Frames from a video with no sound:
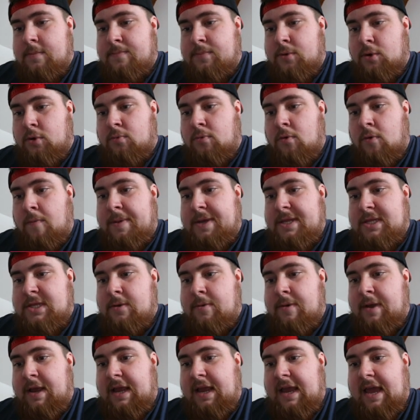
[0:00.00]
but we'll be
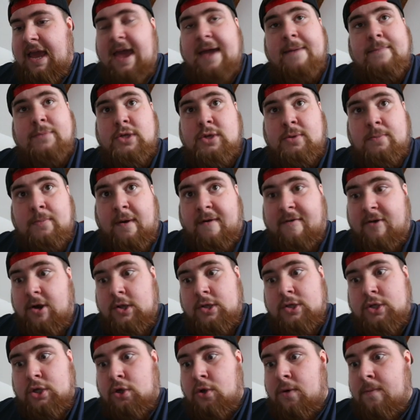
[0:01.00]
doing him
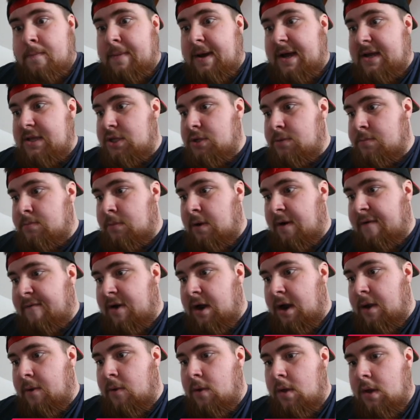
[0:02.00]
tomorrow, so come back
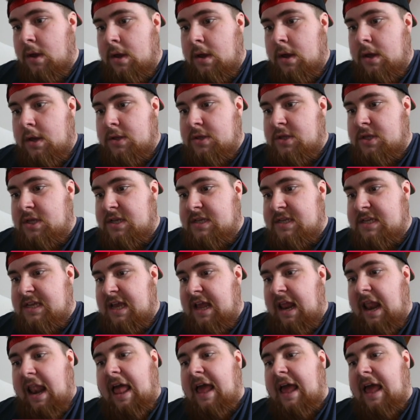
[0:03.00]
tomorrow to see